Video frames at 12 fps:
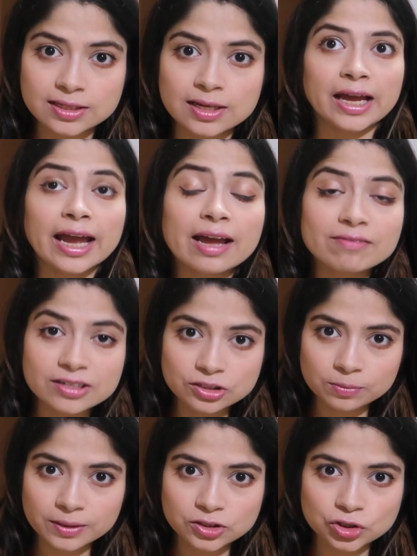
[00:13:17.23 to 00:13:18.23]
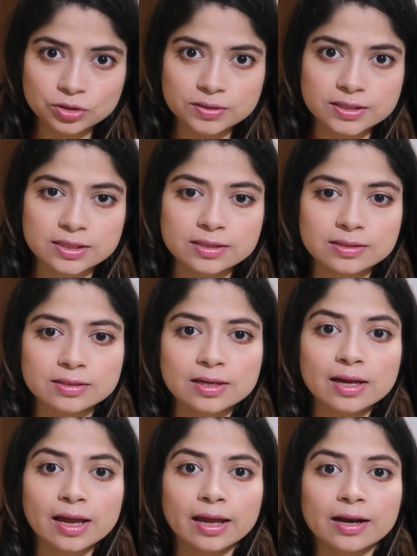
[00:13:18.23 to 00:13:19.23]
I have endometriosis,
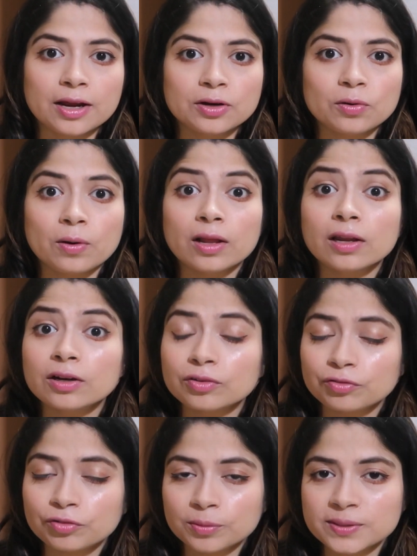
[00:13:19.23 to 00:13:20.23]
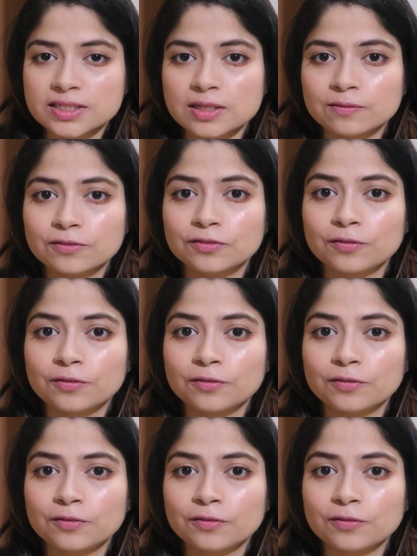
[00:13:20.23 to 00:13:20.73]
and I know a lot of women suffer